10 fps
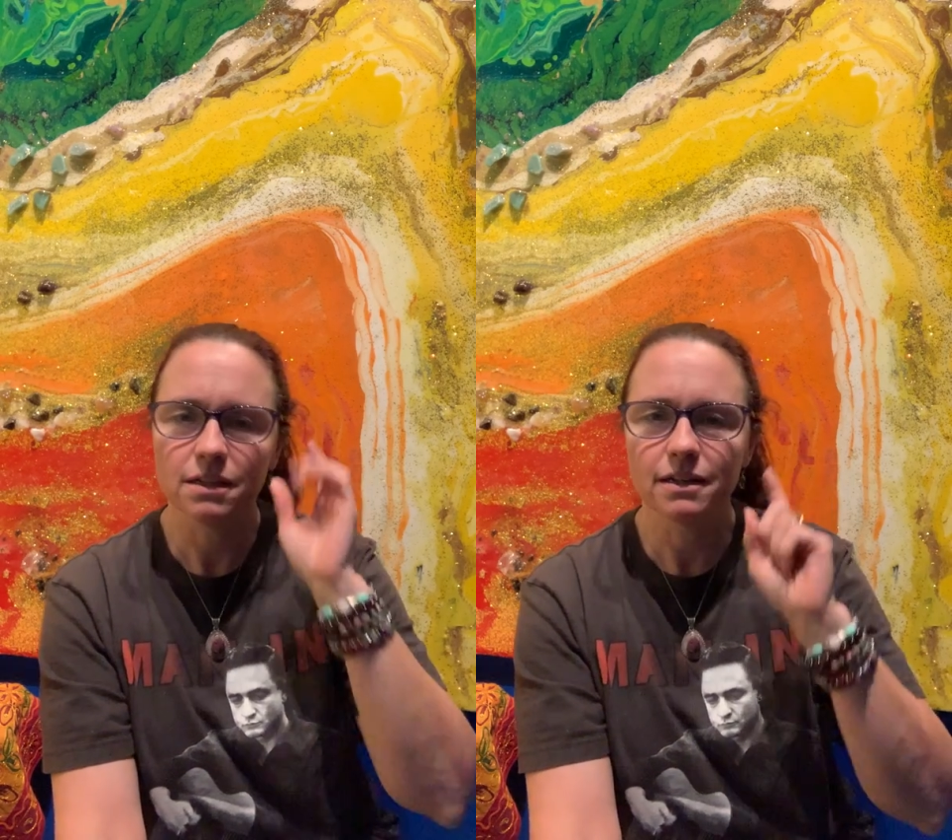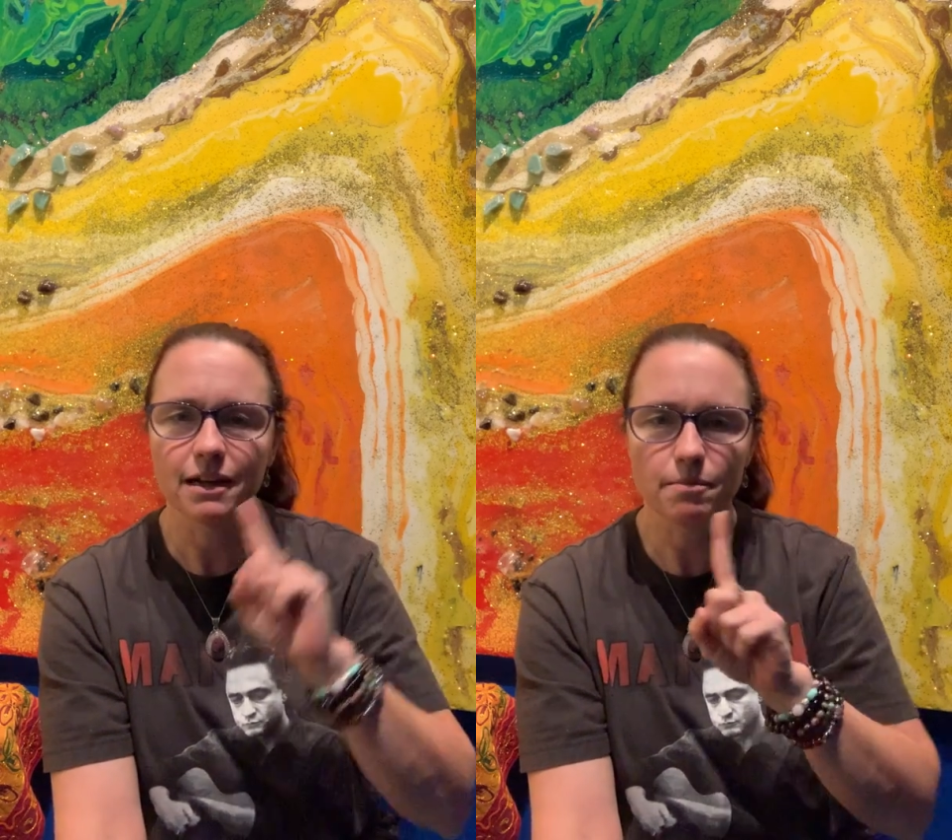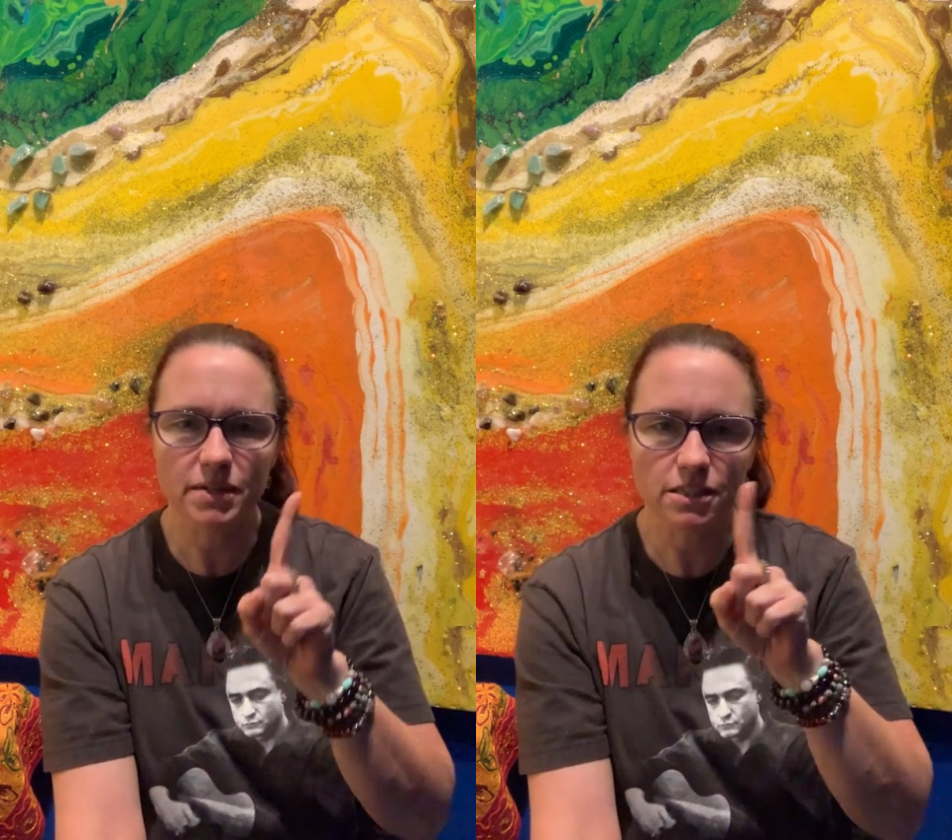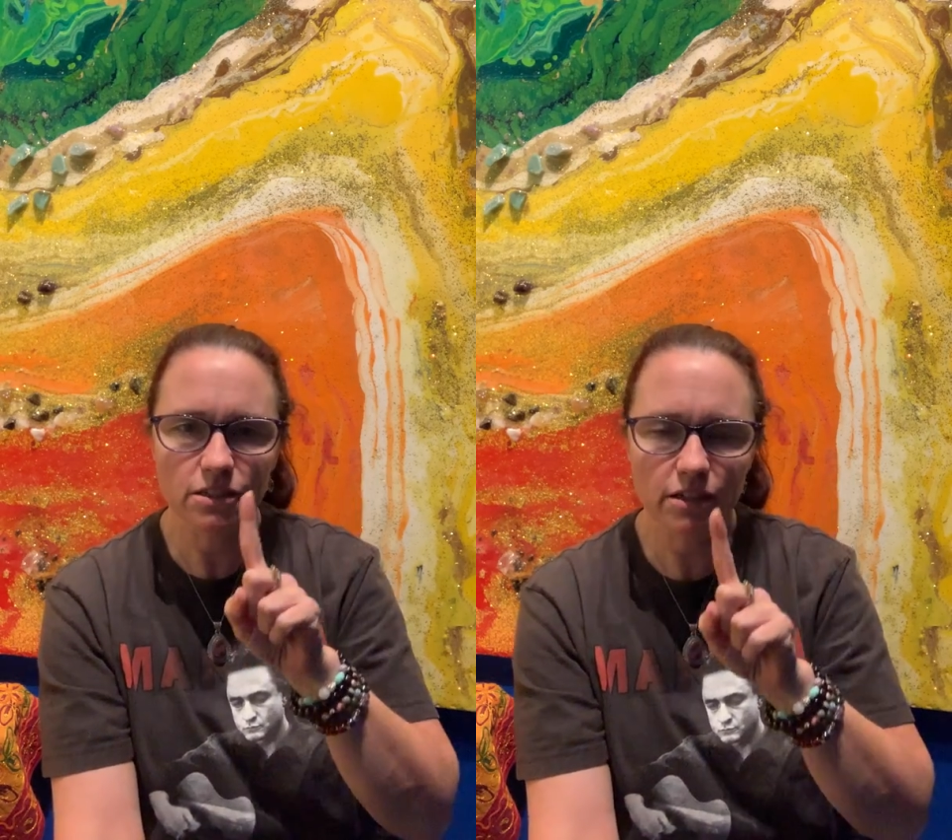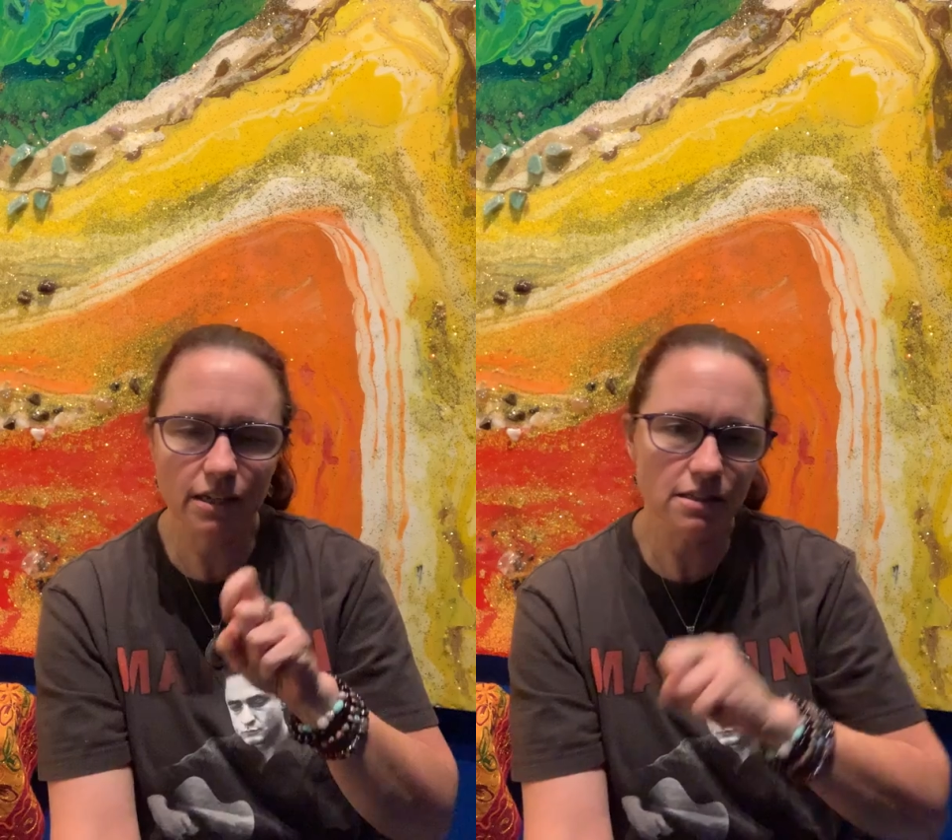Not my
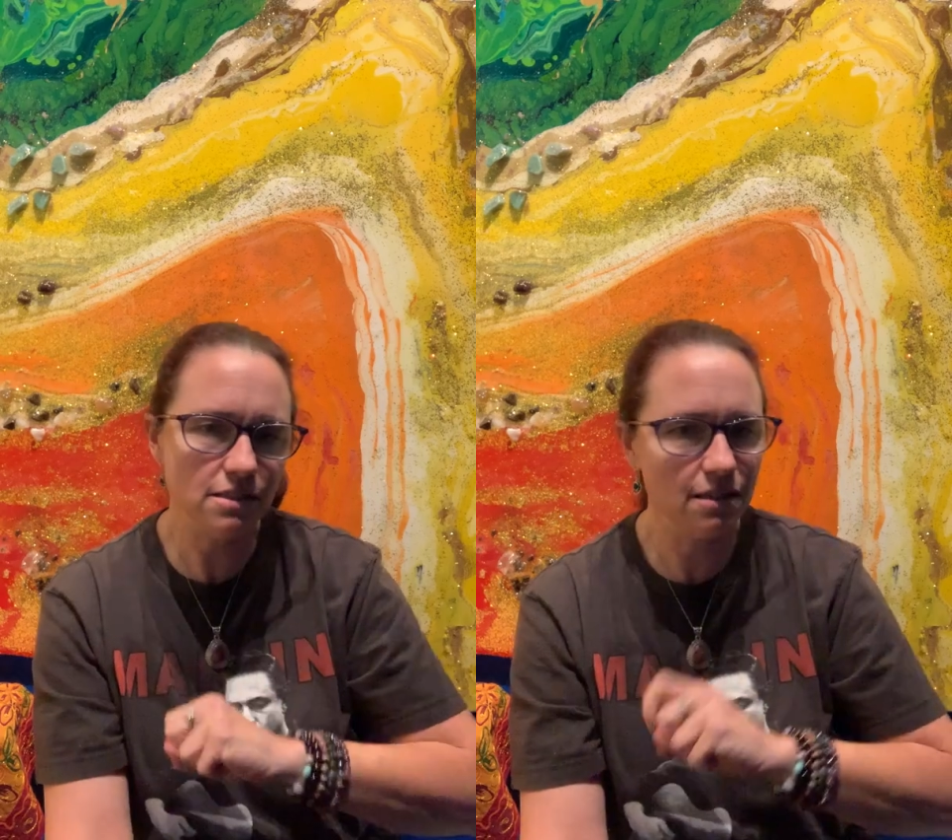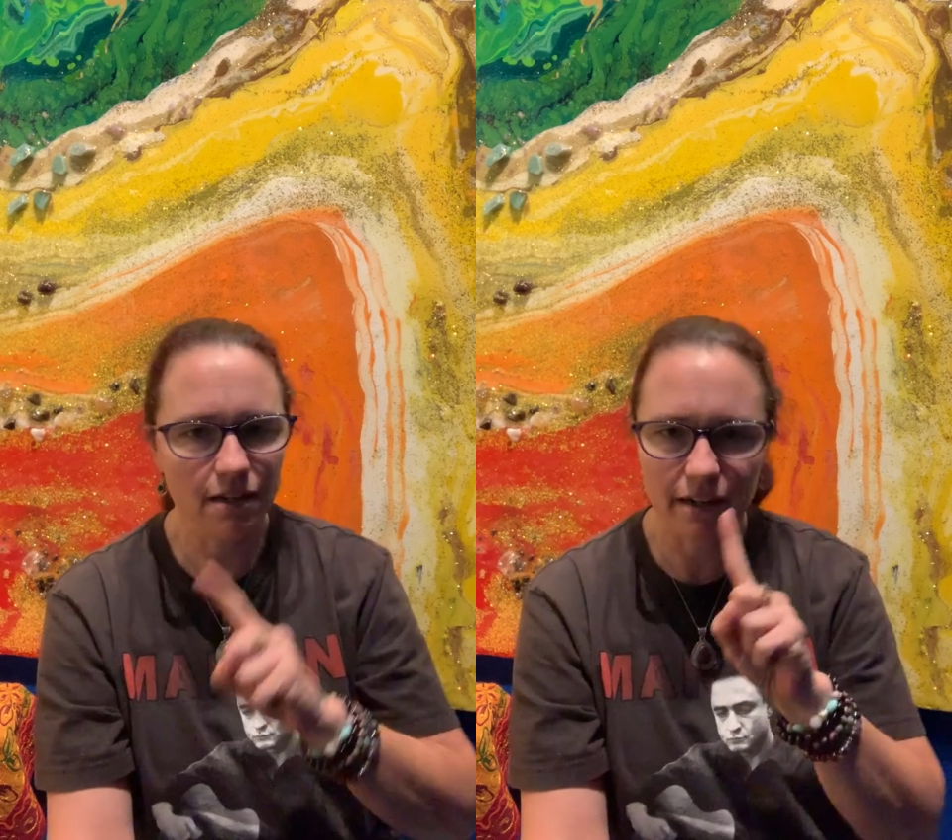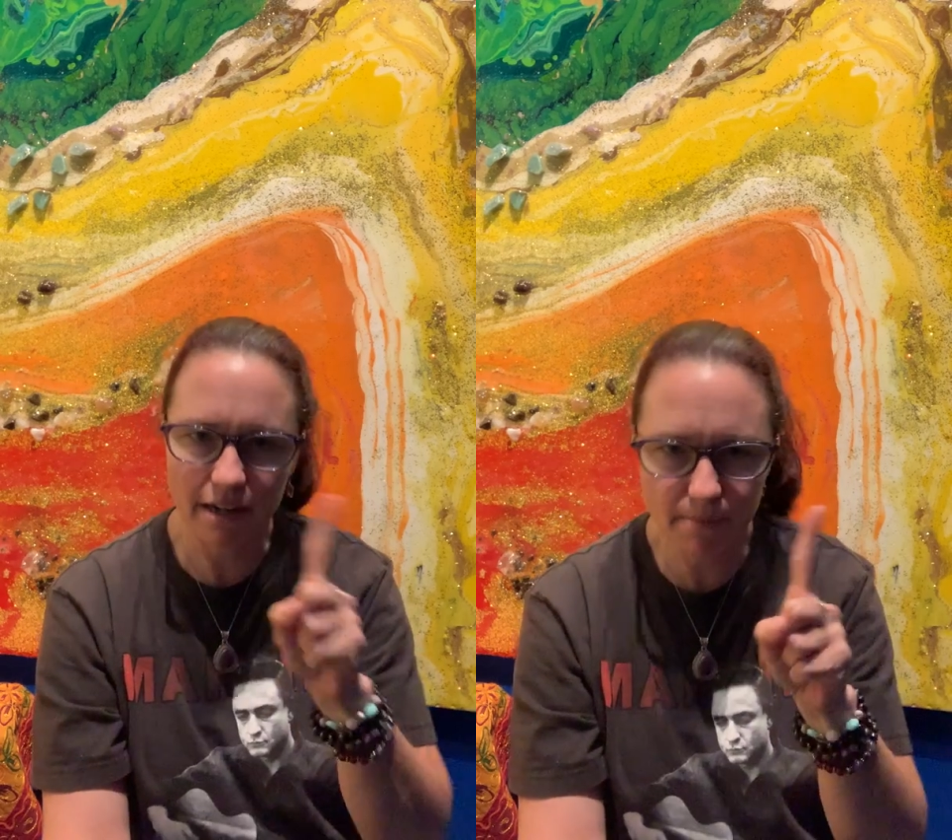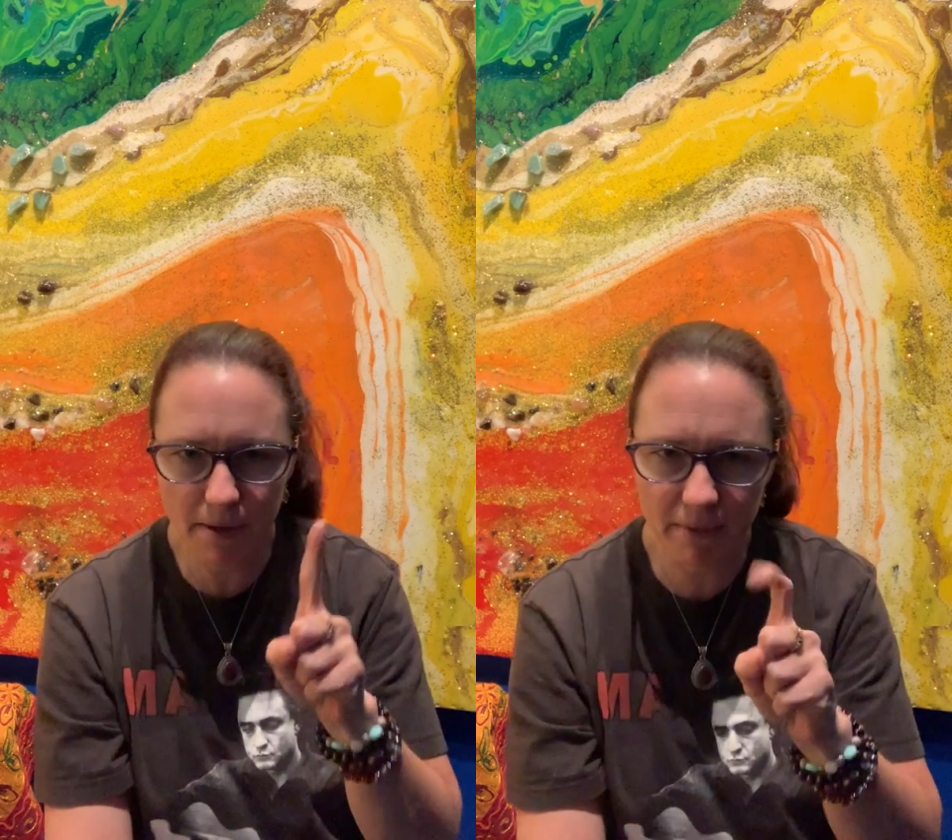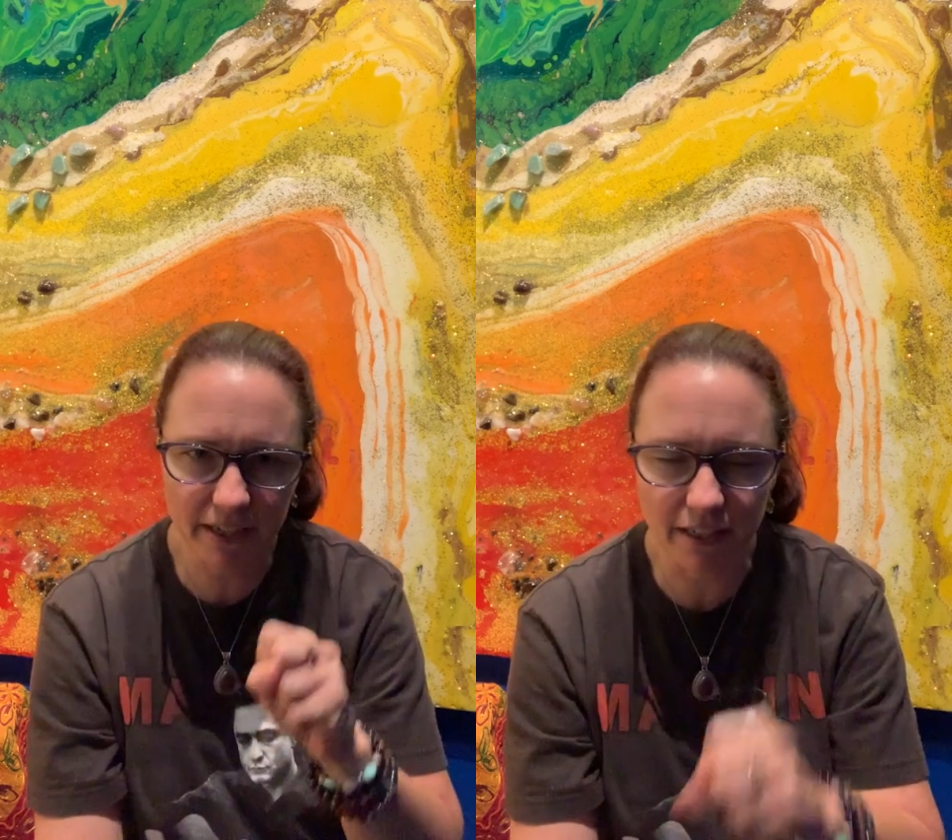circus, not my
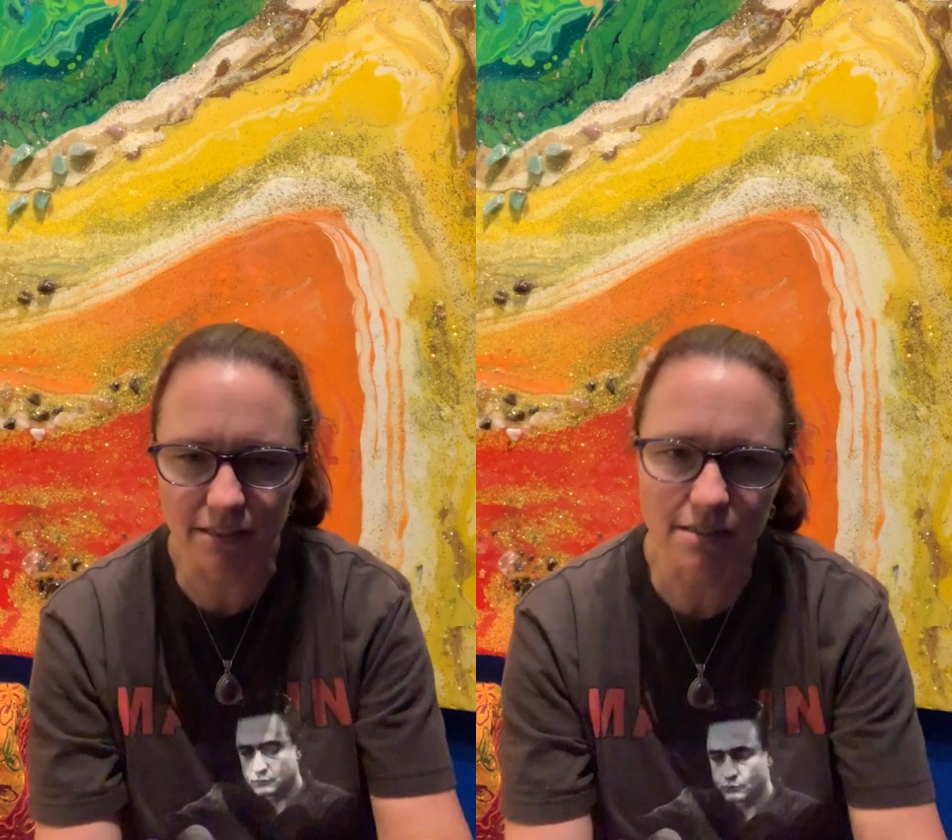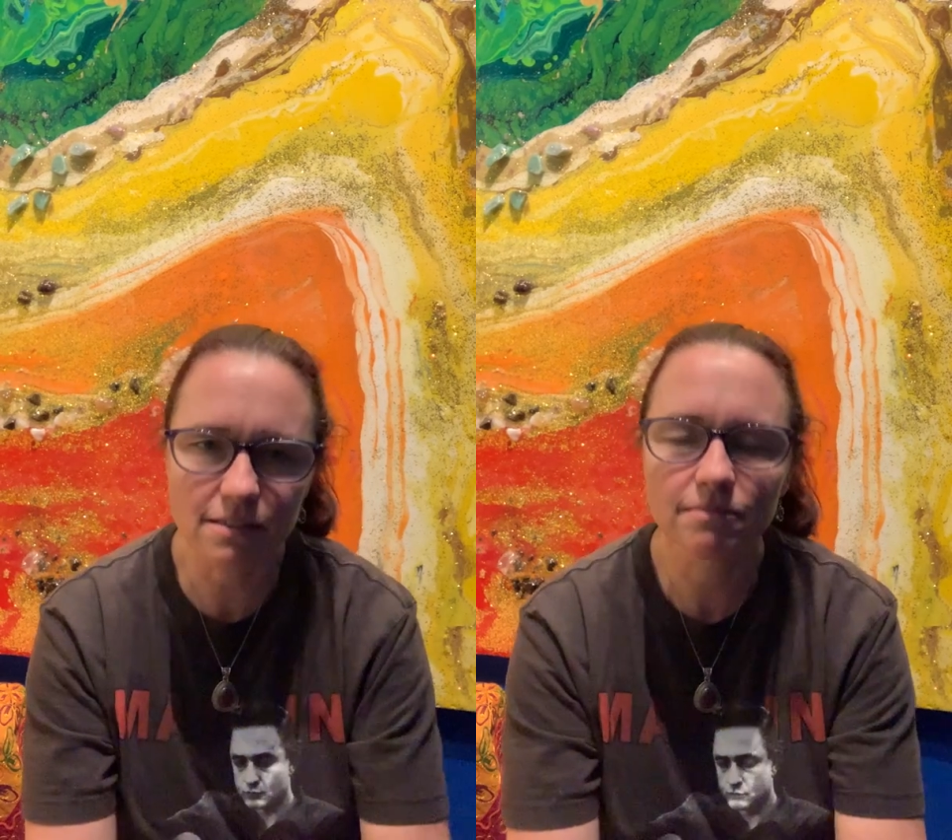monkeys.